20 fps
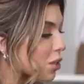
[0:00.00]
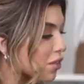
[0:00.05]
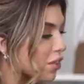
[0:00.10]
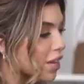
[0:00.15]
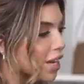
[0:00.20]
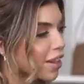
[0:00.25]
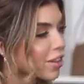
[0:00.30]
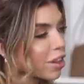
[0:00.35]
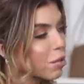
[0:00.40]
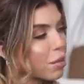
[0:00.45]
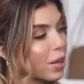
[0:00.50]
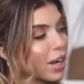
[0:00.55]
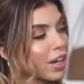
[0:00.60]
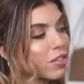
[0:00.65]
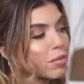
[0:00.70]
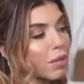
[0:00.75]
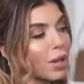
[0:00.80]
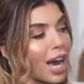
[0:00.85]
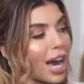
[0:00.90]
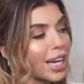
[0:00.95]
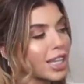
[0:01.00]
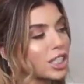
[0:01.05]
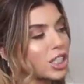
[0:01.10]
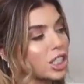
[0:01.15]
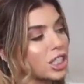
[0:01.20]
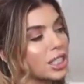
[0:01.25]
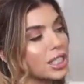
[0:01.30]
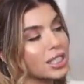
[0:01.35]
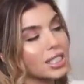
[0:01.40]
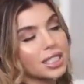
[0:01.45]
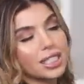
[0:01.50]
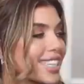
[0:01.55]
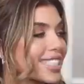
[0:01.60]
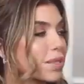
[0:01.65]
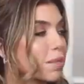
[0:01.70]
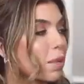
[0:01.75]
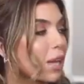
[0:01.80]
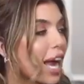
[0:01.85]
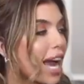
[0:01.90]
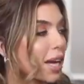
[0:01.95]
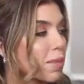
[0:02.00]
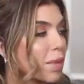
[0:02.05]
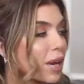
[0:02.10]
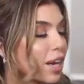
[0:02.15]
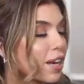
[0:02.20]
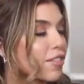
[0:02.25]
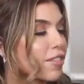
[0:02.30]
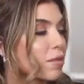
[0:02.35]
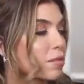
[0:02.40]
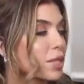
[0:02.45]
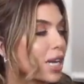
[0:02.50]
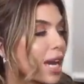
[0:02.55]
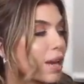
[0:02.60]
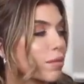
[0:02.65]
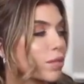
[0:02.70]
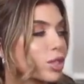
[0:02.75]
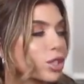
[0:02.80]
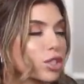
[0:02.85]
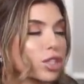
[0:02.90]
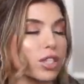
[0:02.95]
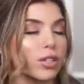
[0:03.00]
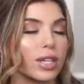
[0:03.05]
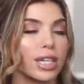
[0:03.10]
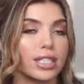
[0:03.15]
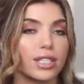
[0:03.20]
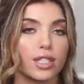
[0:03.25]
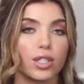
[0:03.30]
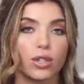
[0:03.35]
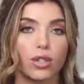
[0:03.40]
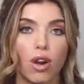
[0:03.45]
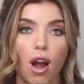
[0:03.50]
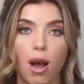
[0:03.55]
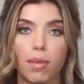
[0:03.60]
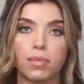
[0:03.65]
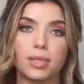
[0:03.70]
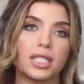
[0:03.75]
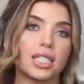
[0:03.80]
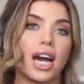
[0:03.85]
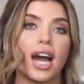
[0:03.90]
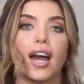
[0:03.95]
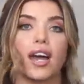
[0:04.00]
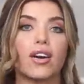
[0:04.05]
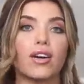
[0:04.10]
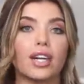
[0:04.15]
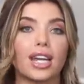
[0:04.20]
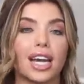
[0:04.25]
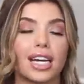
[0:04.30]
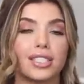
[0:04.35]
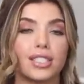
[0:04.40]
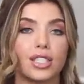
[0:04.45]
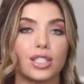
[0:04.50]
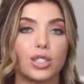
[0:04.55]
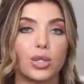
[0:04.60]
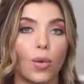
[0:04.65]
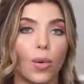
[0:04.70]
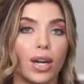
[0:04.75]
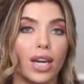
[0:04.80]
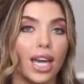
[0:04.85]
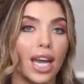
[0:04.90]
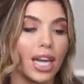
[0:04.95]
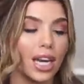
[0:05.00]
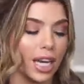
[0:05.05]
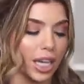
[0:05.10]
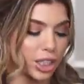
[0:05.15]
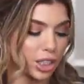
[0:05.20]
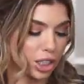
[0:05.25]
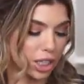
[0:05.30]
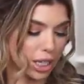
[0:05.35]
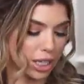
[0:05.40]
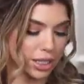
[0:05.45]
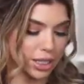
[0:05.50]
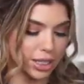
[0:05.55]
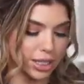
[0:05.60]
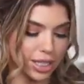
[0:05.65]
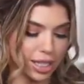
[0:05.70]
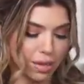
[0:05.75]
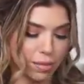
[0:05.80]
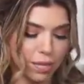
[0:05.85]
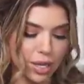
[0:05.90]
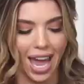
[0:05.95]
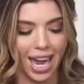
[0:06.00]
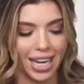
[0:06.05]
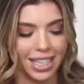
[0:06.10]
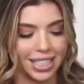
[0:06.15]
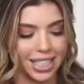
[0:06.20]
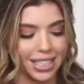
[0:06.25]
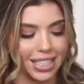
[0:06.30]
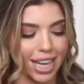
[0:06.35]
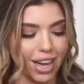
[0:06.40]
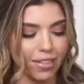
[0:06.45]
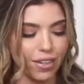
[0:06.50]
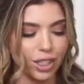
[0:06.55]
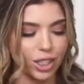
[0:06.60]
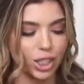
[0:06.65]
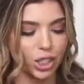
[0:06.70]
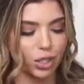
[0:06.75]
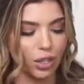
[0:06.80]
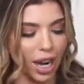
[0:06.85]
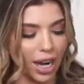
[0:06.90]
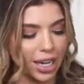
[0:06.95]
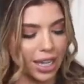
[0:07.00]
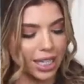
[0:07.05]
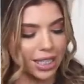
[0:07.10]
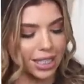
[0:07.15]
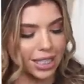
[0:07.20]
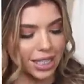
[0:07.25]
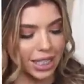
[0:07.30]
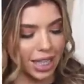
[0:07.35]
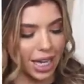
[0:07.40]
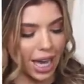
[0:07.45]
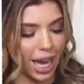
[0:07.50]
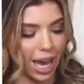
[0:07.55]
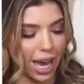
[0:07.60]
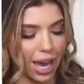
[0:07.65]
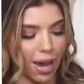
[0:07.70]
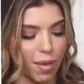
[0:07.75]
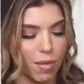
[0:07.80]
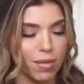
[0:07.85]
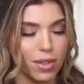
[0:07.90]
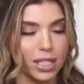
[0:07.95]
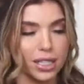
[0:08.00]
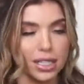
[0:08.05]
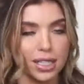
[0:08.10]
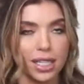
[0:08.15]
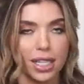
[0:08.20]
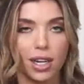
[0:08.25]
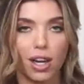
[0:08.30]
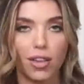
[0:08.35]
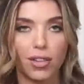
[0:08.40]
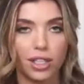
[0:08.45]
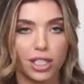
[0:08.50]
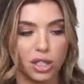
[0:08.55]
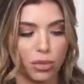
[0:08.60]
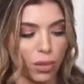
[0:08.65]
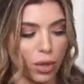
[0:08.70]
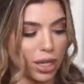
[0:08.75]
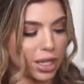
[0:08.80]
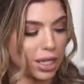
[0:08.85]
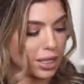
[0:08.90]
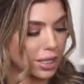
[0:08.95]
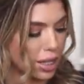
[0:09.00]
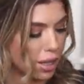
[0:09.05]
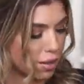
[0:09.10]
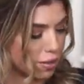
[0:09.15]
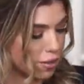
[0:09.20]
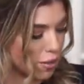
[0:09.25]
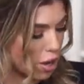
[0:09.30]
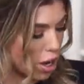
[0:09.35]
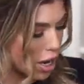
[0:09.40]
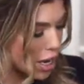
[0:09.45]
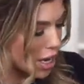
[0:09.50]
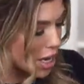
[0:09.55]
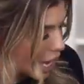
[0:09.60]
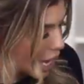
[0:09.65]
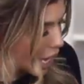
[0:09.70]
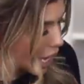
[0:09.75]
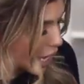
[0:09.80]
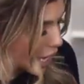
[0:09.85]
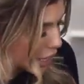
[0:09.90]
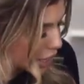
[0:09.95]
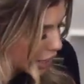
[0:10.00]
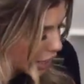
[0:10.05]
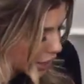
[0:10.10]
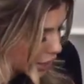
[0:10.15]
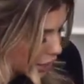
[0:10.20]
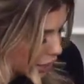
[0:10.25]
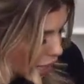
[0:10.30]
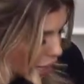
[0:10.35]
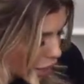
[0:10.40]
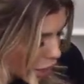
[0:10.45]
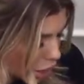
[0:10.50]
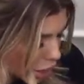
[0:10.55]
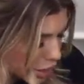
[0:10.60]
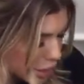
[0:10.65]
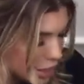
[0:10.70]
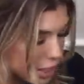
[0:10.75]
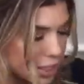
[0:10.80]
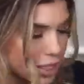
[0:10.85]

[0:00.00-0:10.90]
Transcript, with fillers: have another pair of black jeans. This black pair from Time and True is a crop style. It has a 28 inch inseam and it does have a trendy slit hem. The slit on this one is in the front and it's kind of hard to